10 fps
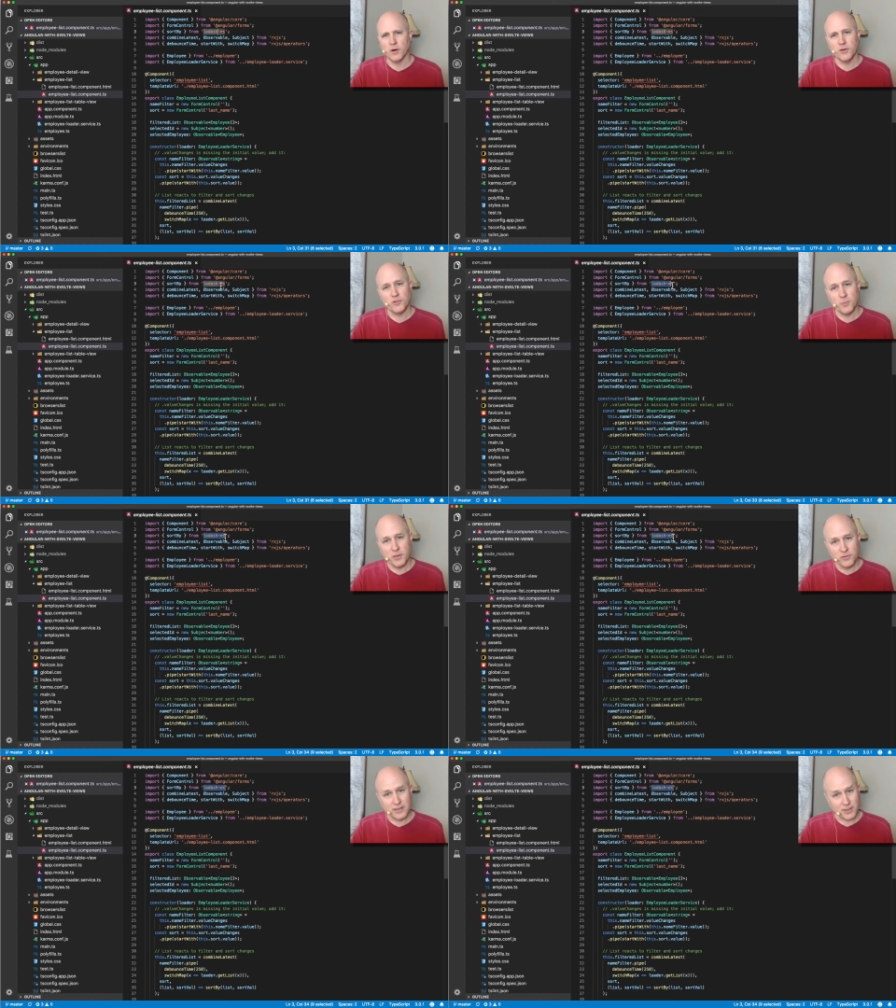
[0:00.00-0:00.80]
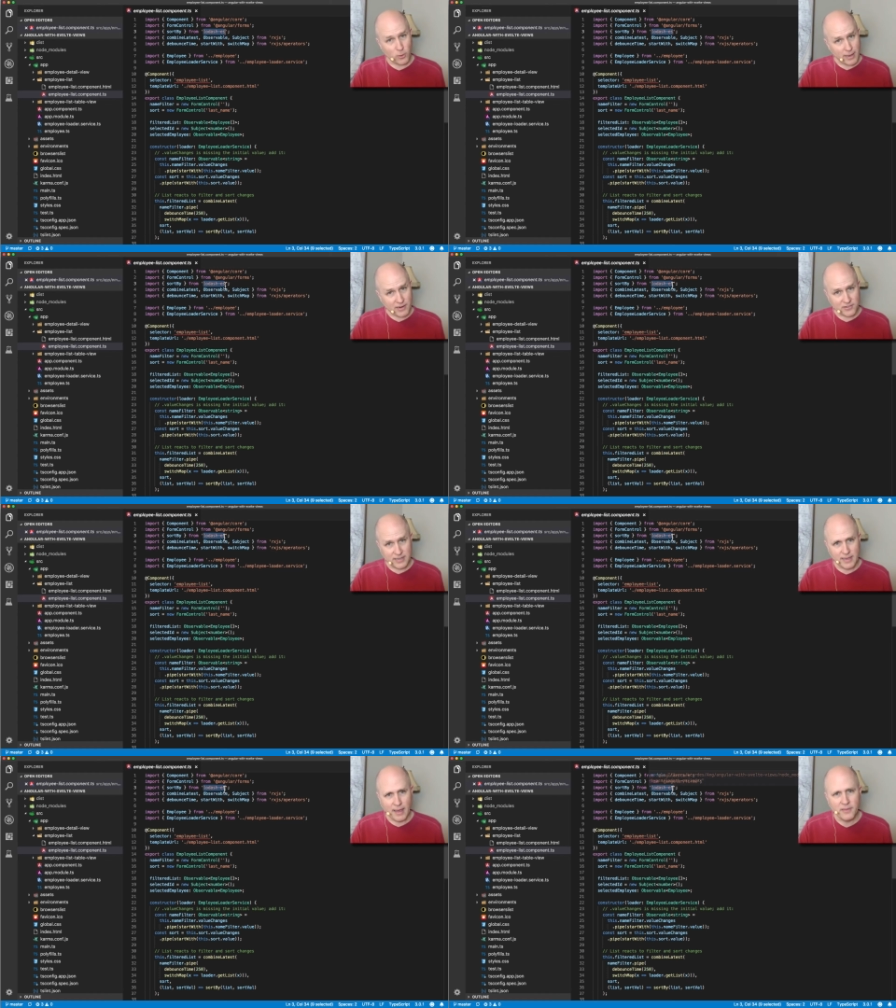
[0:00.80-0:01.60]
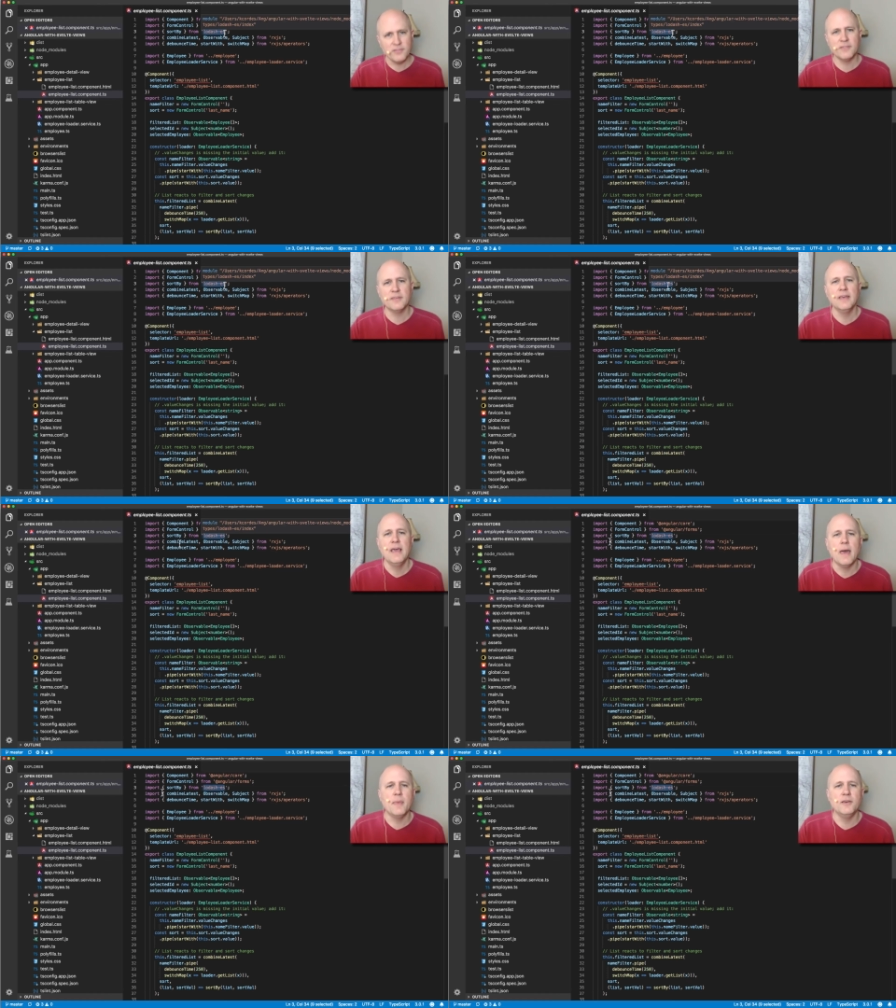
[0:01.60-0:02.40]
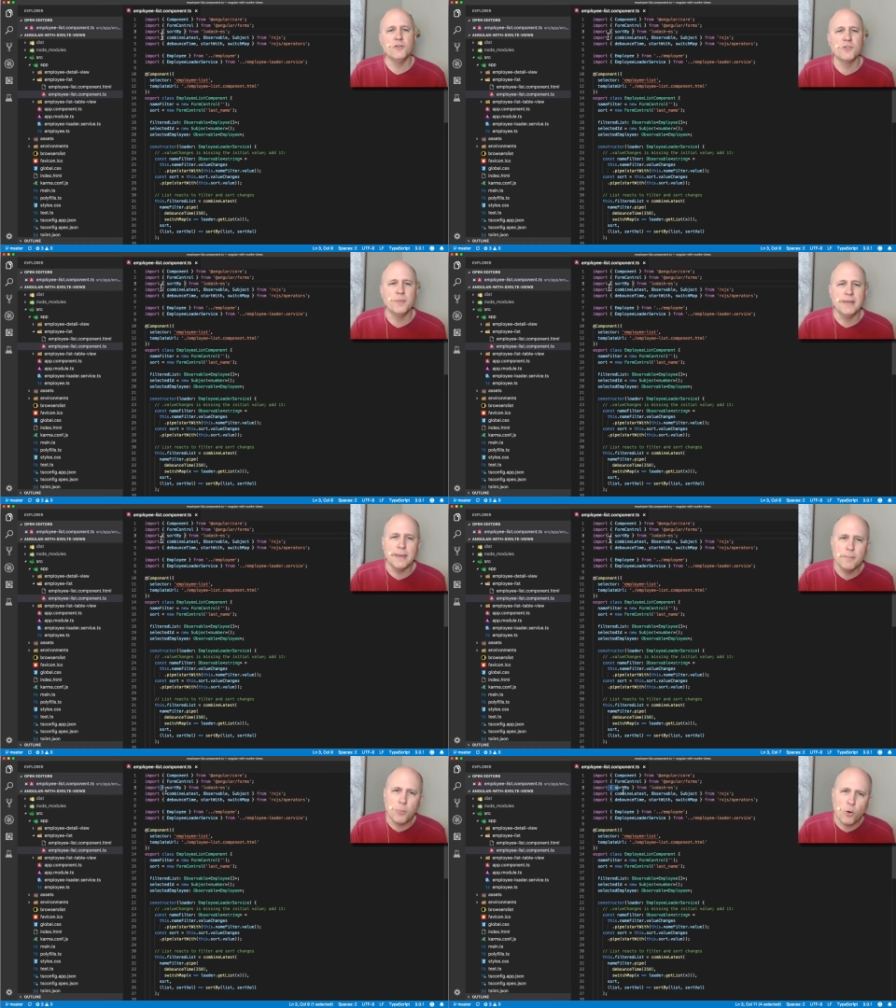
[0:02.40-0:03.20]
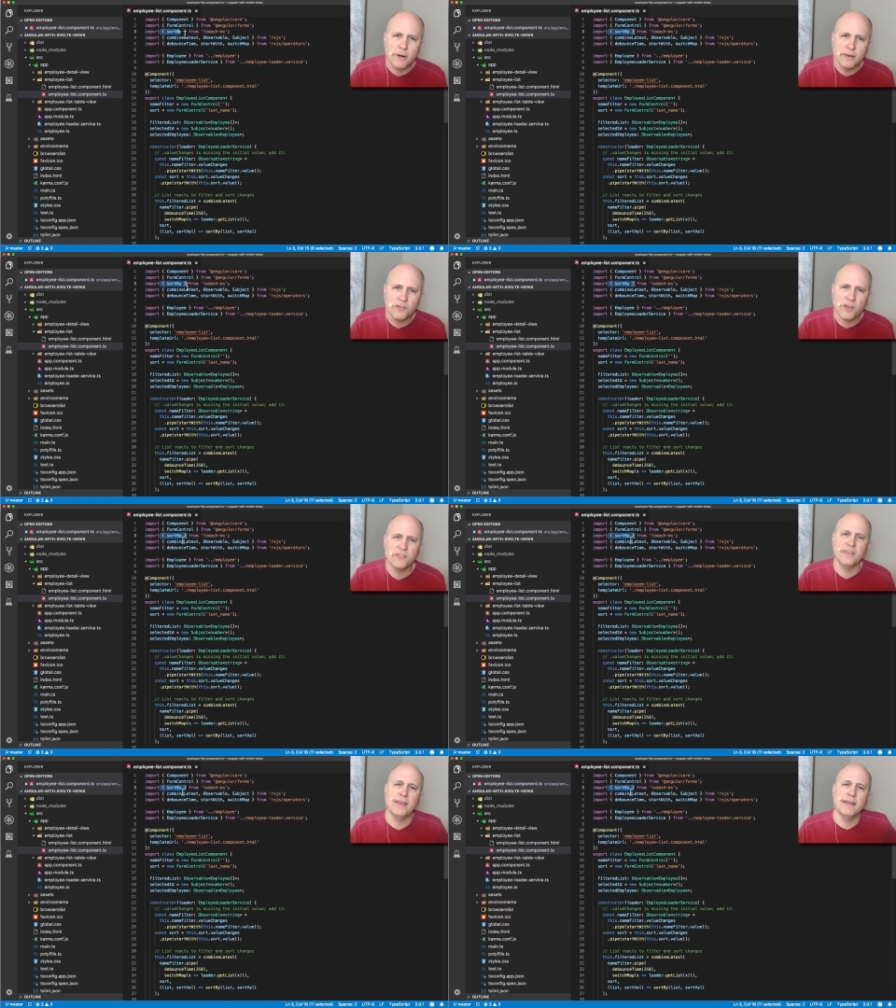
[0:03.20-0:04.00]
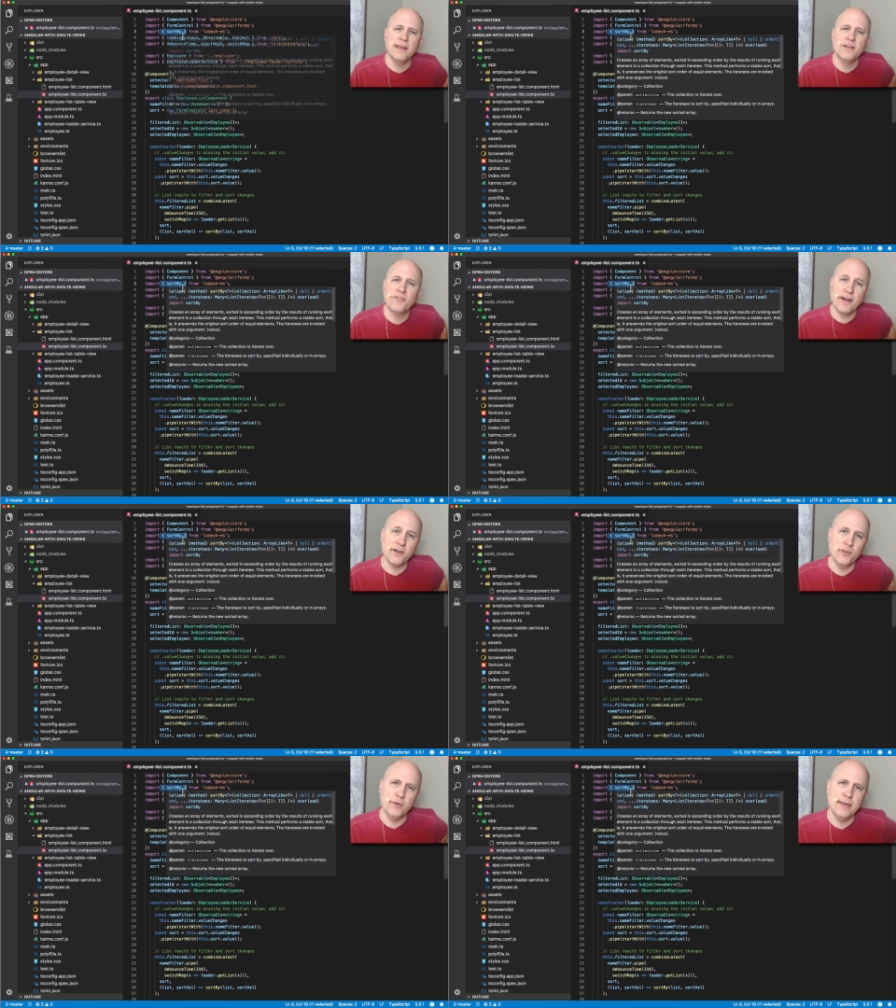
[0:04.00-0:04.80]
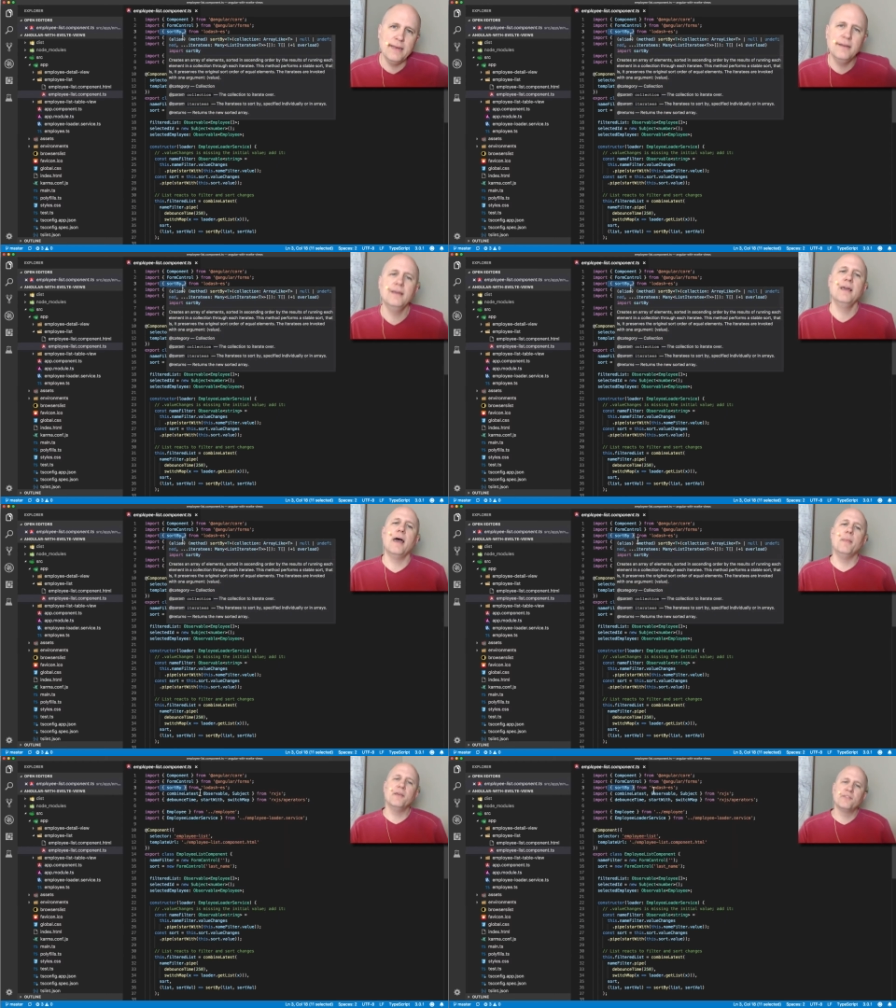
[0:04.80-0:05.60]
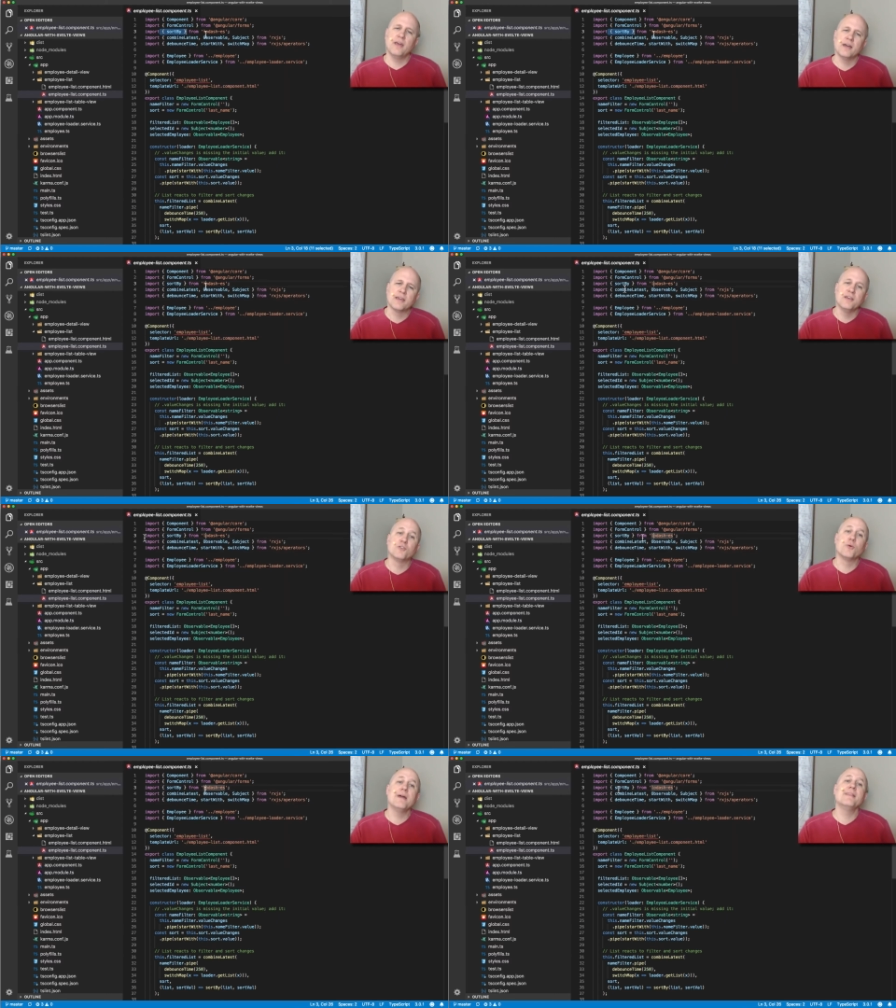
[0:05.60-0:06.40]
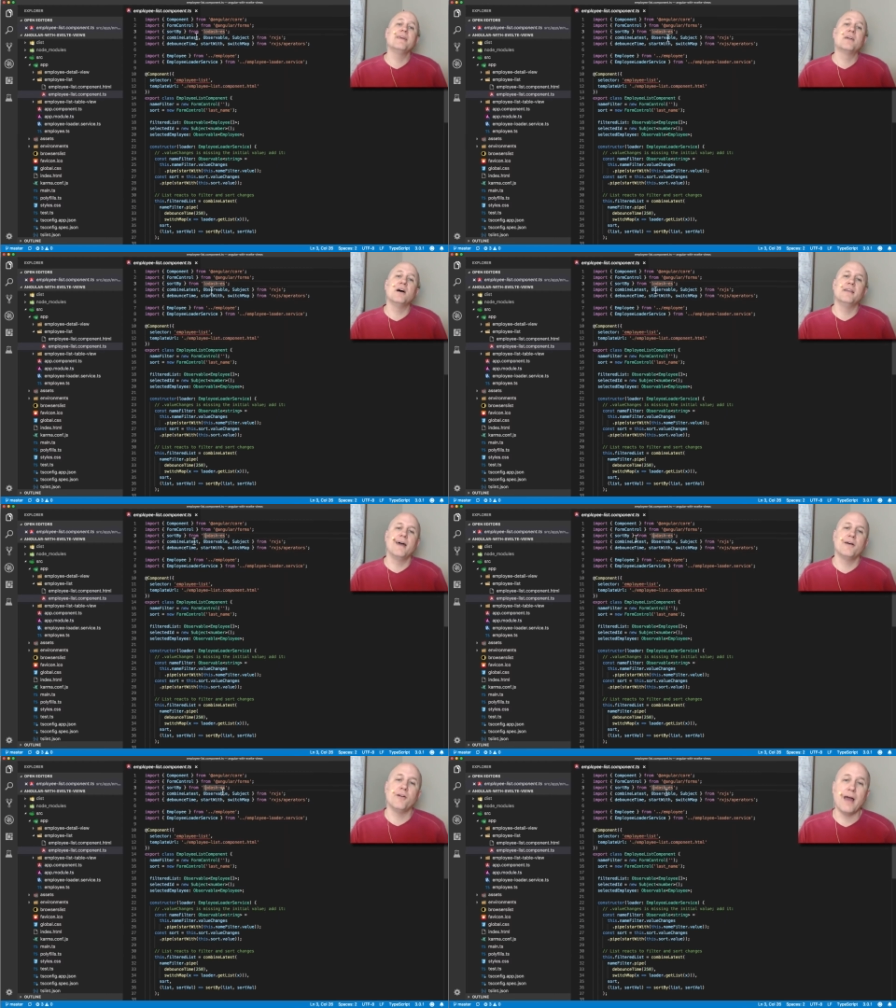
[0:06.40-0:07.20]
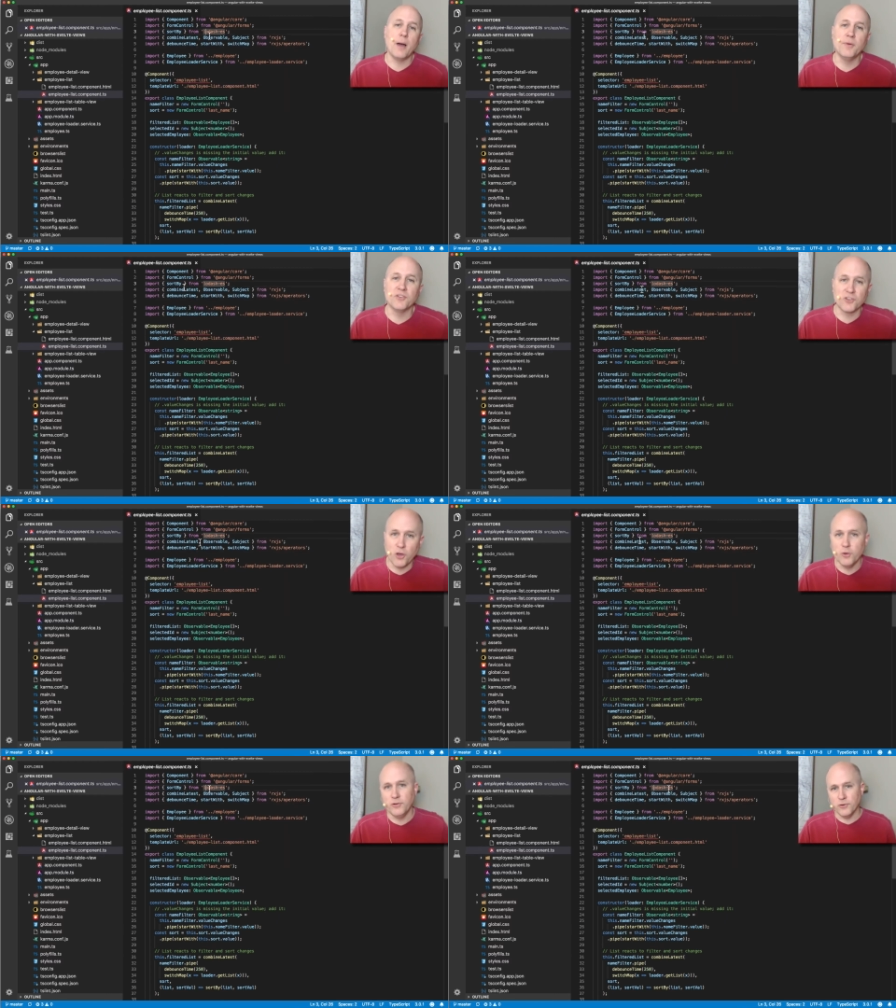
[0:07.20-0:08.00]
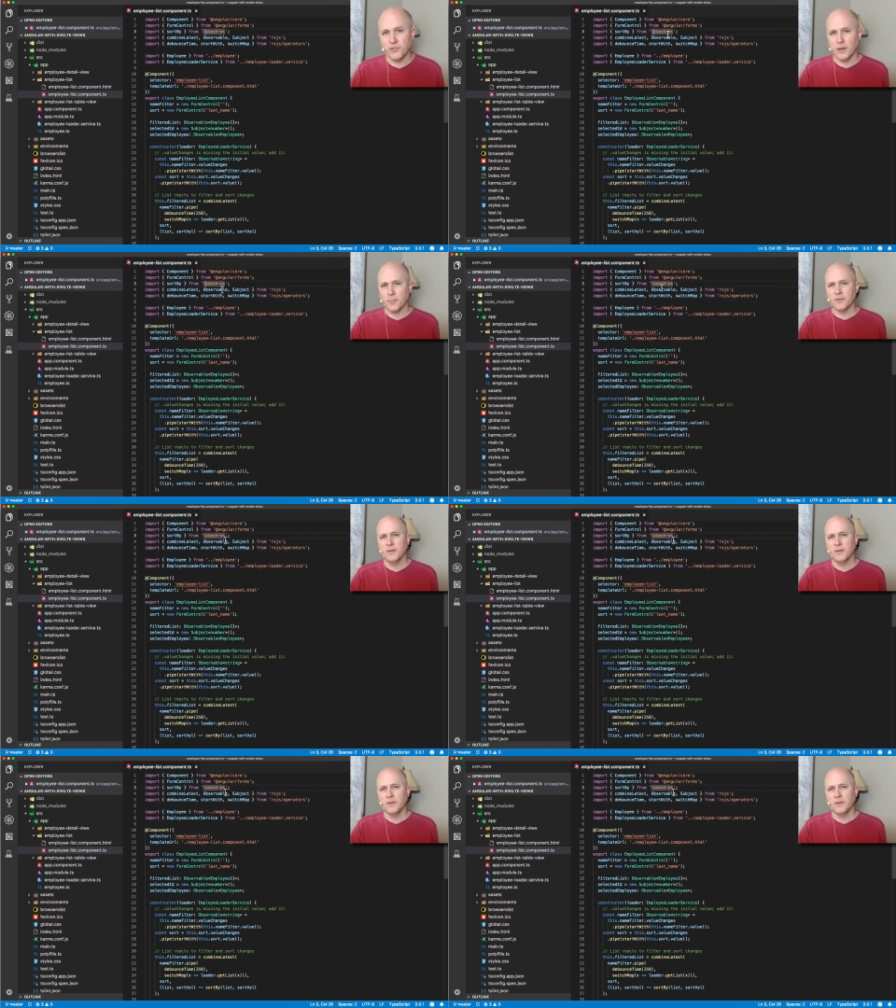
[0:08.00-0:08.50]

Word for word: You should be using Lodash ES, and then you should be importing just the identifier you need, and this uh, can greatly cut down on how much code you ship